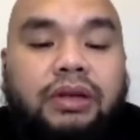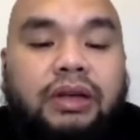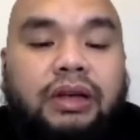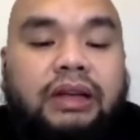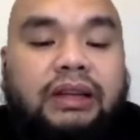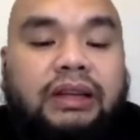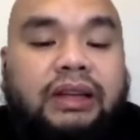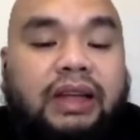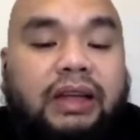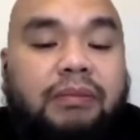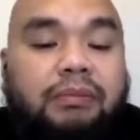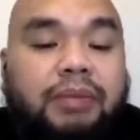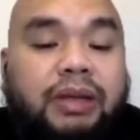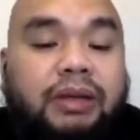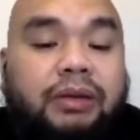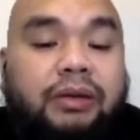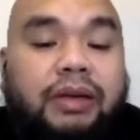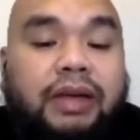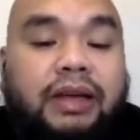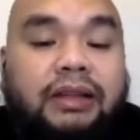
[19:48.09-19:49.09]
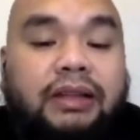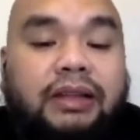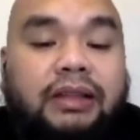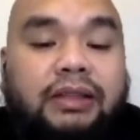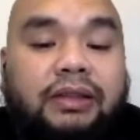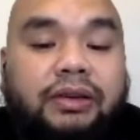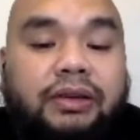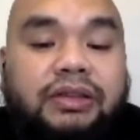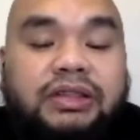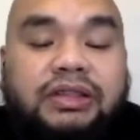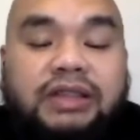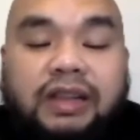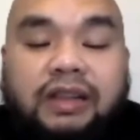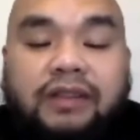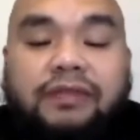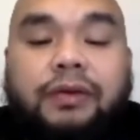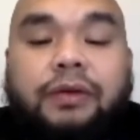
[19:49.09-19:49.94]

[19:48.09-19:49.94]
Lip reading: it can be connected to your cell